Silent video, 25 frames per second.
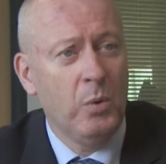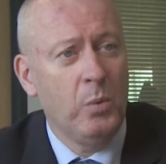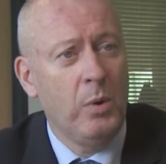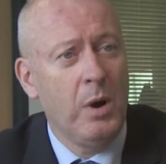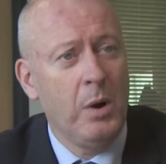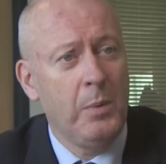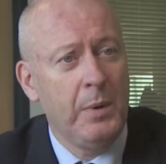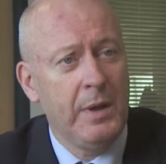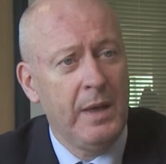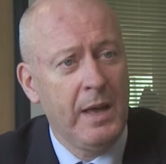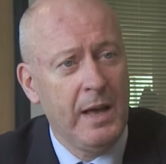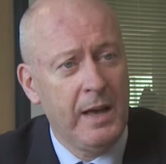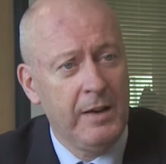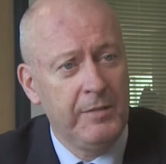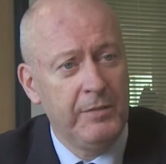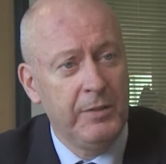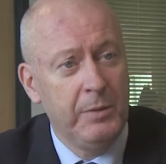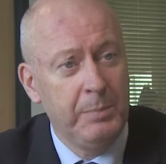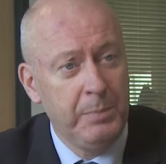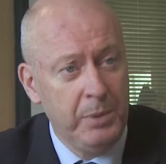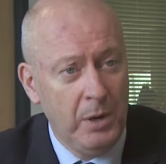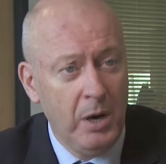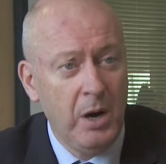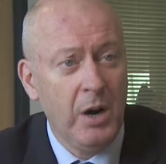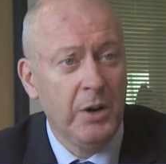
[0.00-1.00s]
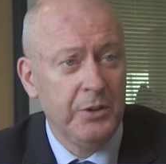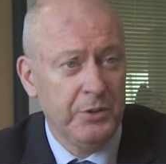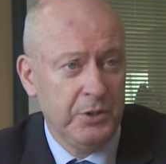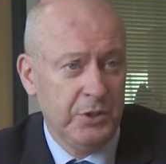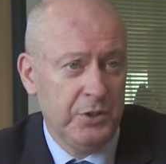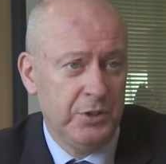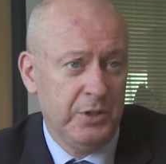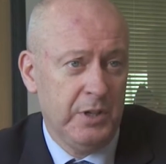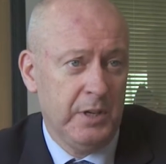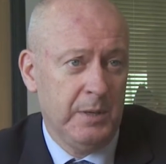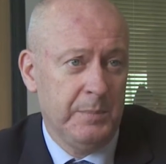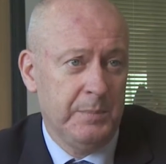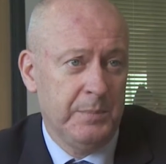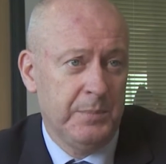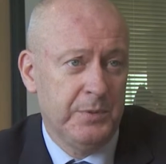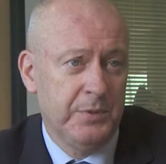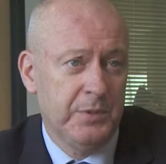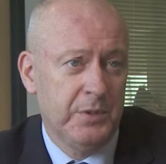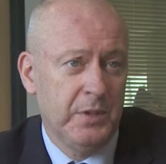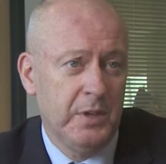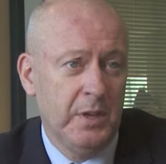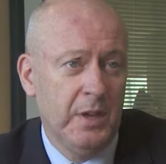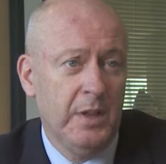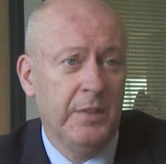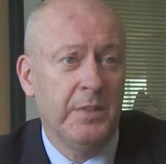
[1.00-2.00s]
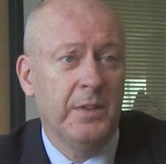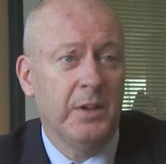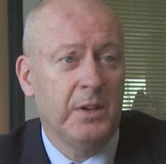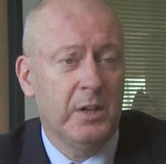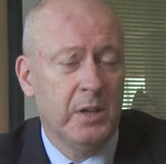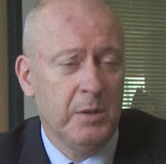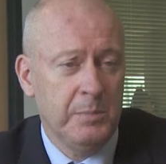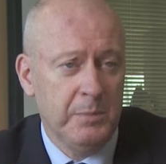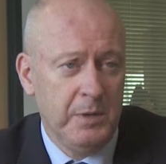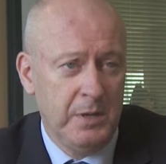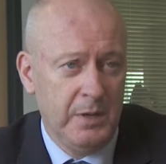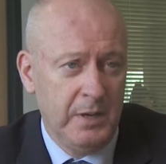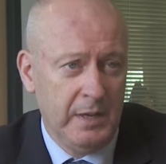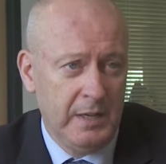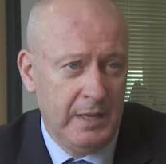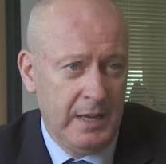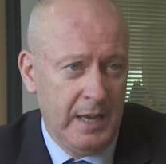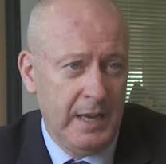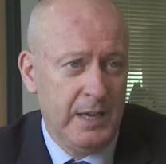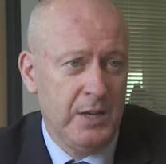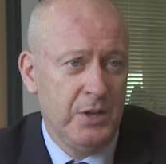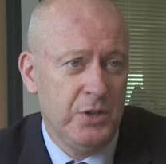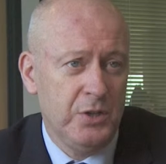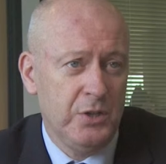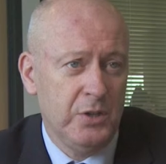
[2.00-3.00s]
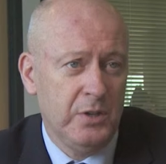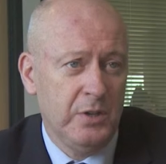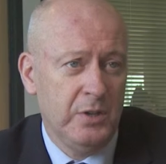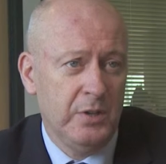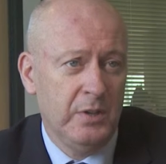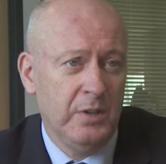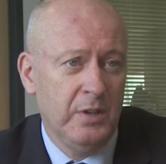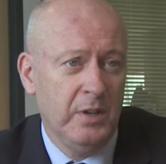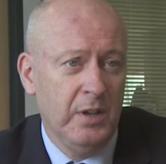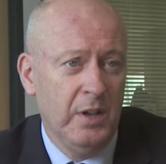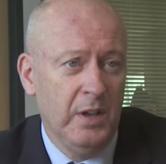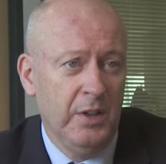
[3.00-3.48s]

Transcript: where we have the partnerships, the communication,